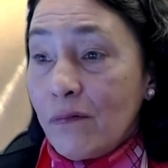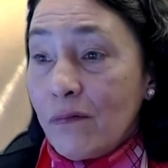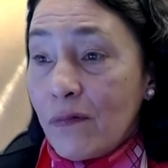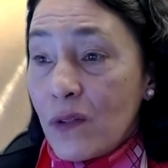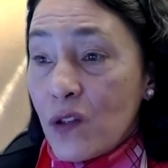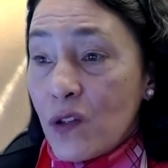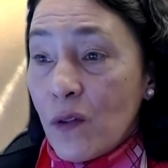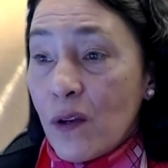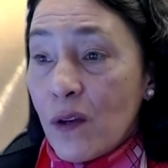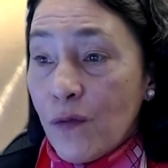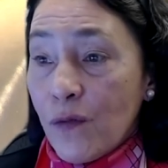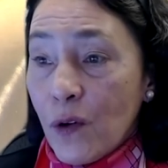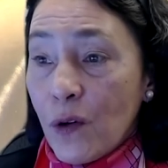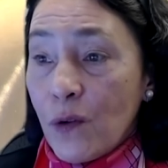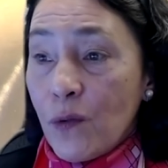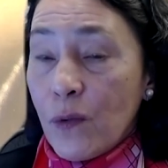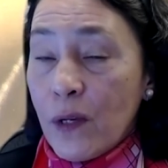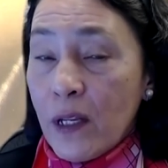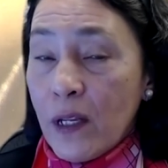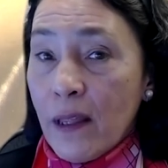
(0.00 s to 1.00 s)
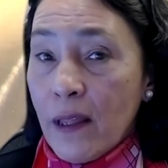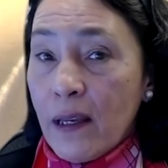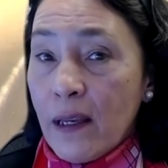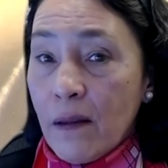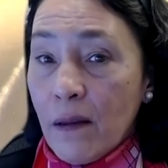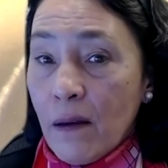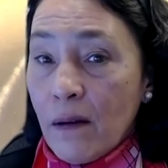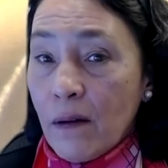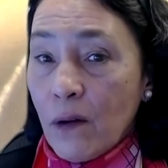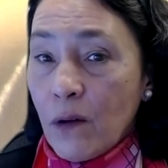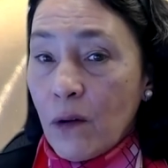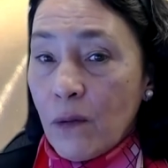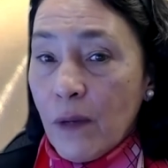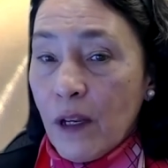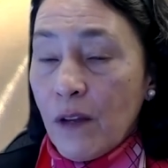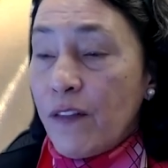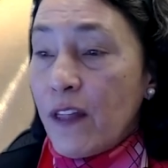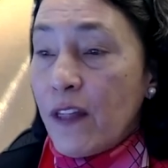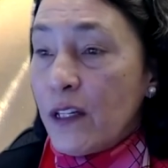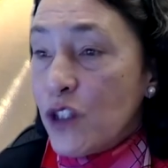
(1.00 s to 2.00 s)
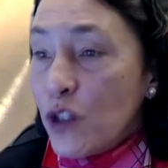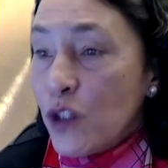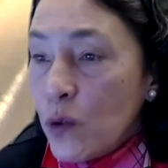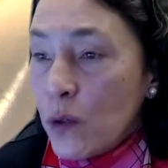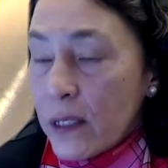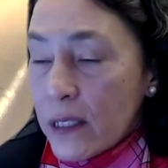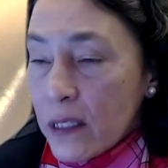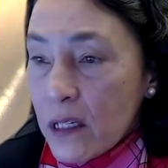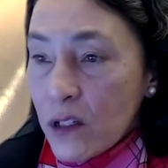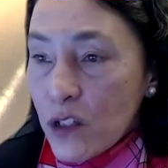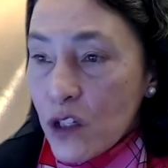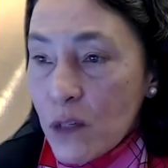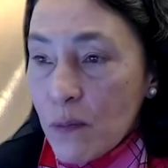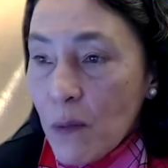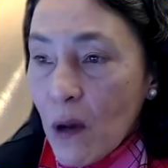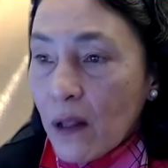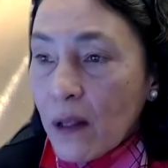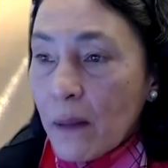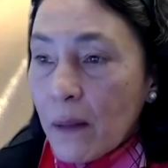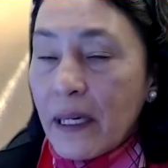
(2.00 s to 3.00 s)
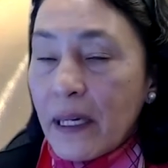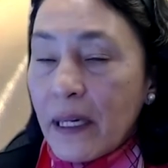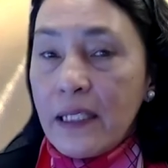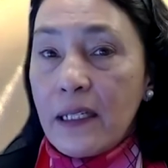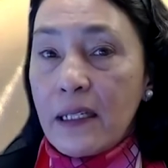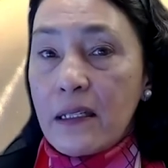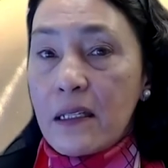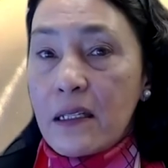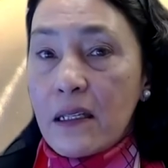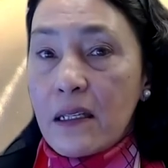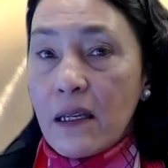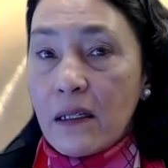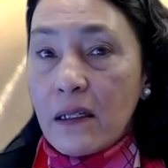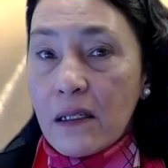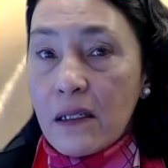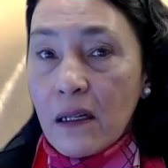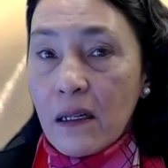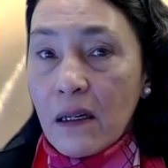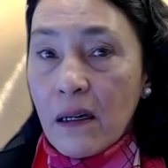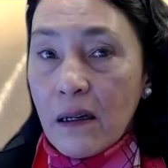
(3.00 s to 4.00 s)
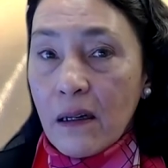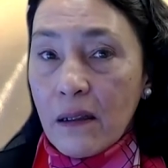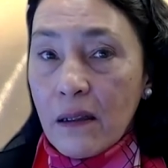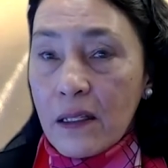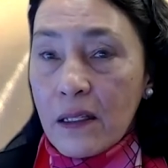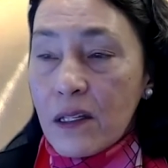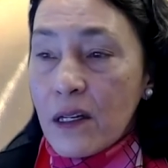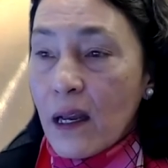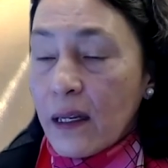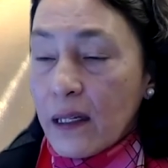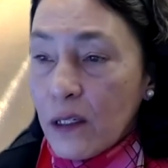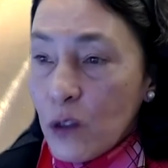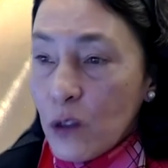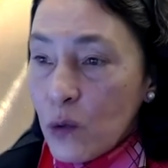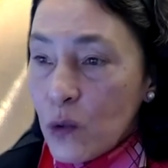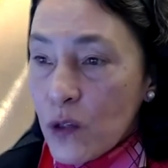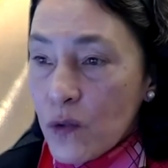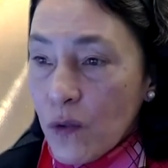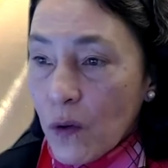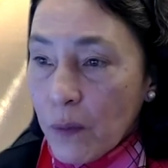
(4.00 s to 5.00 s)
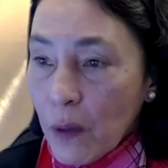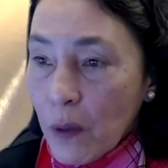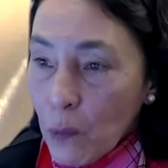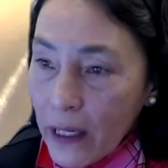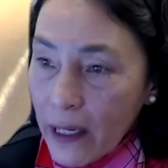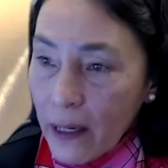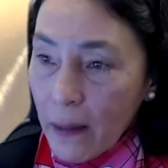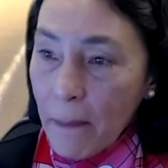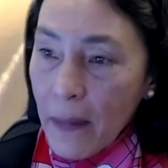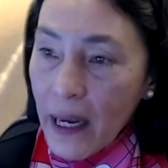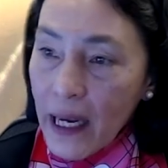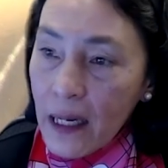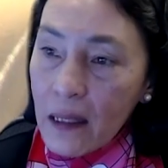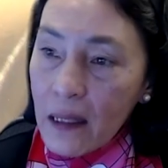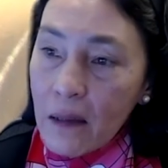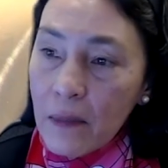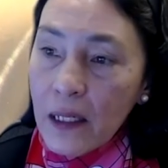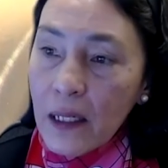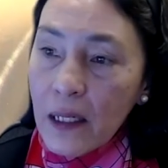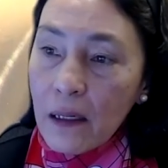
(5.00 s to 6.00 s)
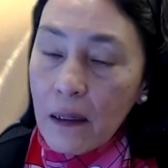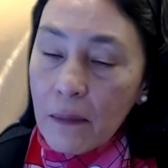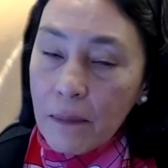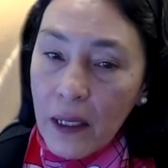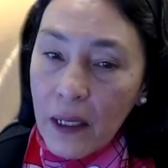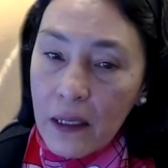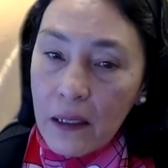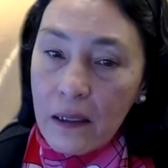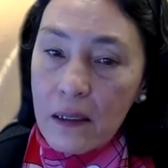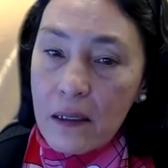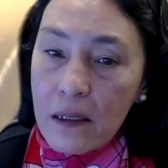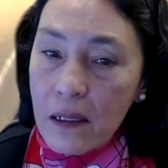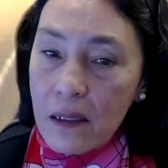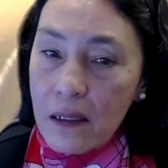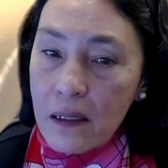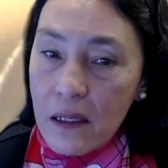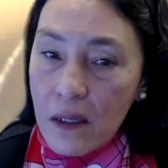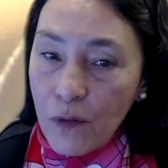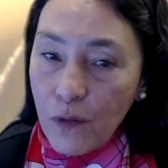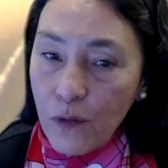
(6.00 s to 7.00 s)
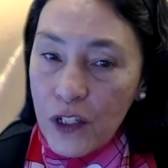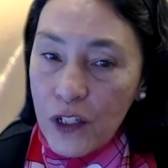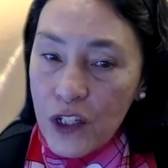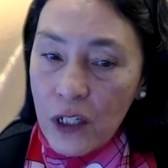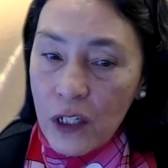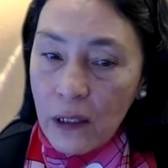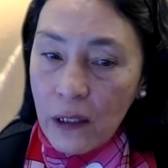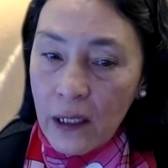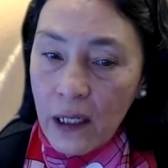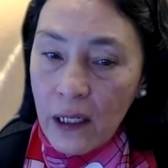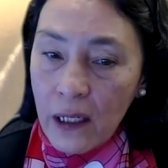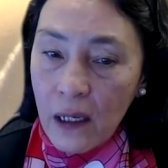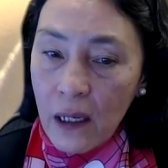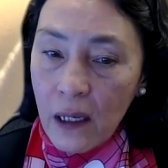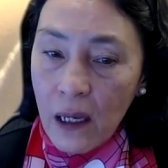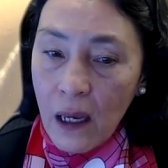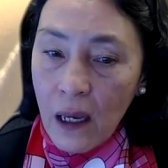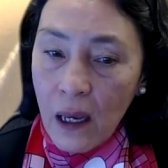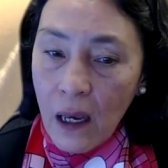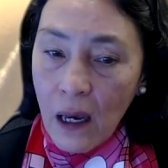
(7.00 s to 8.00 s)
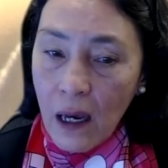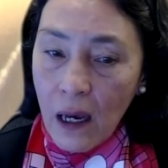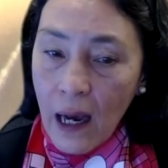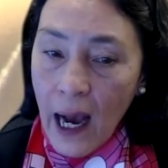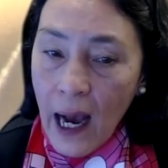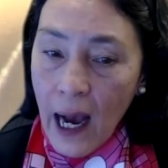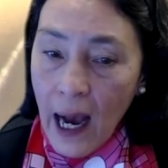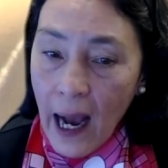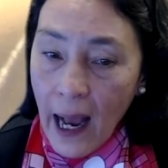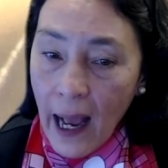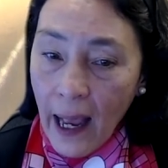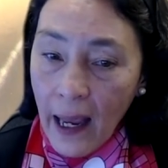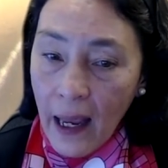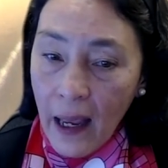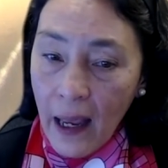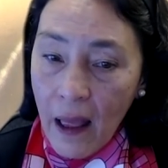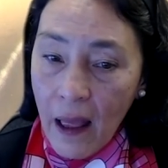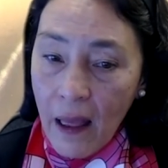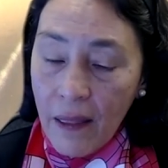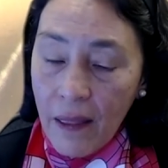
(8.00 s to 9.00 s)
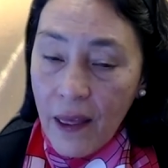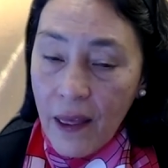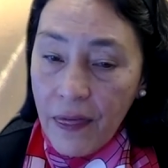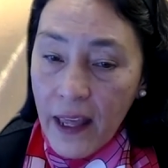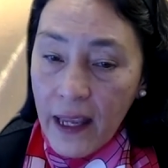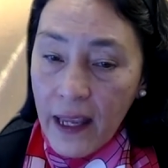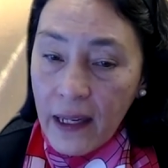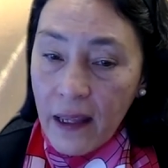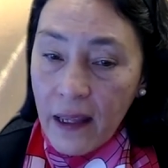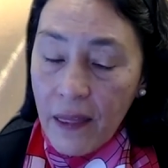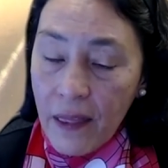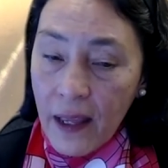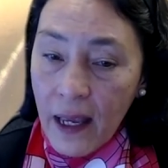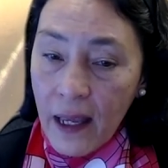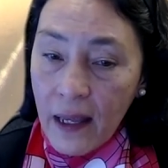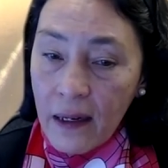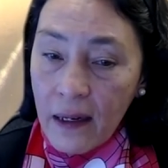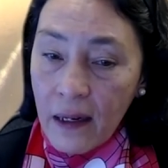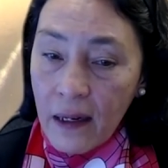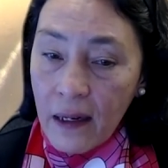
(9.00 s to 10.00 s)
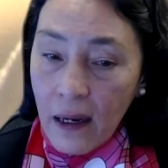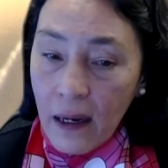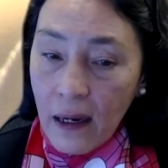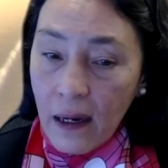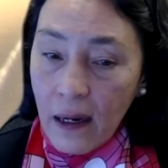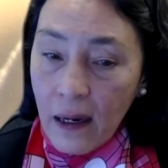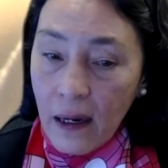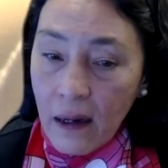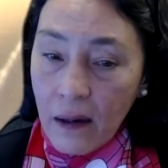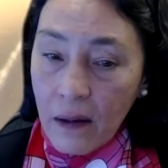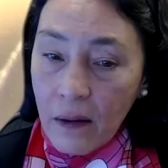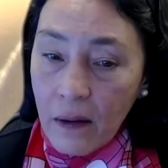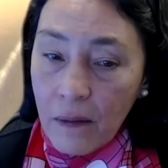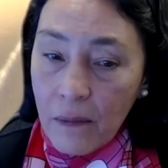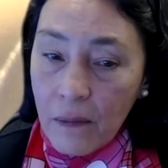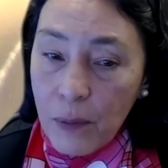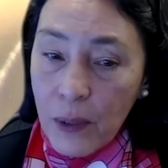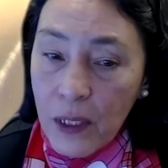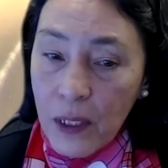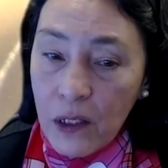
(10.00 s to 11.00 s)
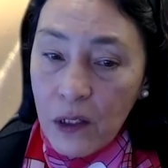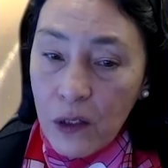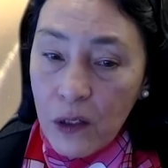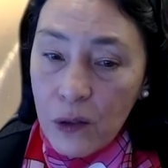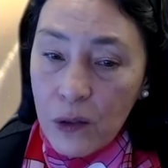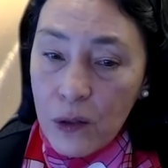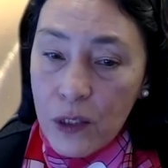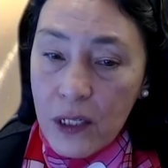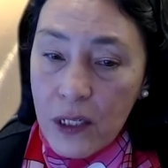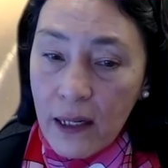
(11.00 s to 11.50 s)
So therefore, we, they, uh, or if they do in such small abundance that uh, it's not useful, but we can make them in an abundance that's sufficiently high that they can then uh, be used.